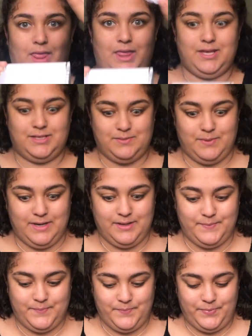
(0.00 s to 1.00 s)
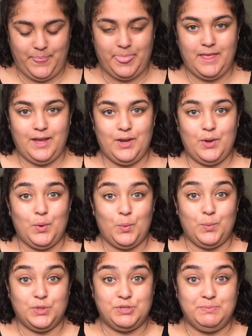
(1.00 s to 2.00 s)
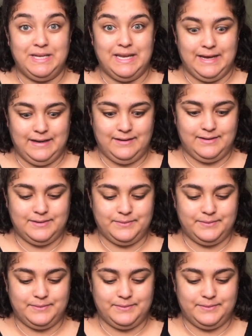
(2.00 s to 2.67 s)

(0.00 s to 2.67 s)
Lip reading: this one. Wish me luck.